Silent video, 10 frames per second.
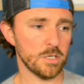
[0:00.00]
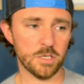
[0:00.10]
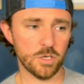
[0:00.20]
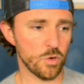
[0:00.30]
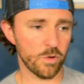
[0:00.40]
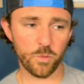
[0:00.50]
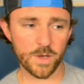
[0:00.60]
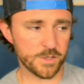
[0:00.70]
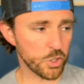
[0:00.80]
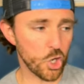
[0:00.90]

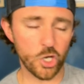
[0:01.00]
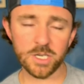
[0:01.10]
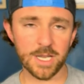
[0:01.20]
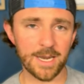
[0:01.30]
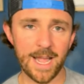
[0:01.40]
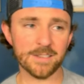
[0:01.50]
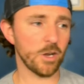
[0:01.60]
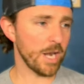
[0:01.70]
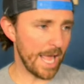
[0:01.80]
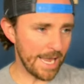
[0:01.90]
Northwestern couldn't connect
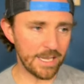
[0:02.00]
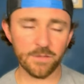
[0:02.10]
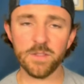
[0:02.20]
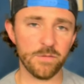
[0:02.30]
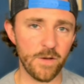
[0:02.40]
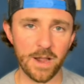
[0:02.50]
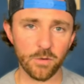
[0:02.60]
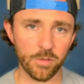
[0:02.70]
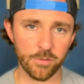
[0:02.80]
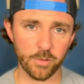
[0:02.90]
on any of the
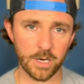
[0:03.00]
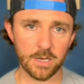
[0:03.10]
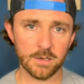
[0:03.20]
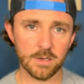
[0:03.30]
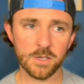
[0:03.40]
final three.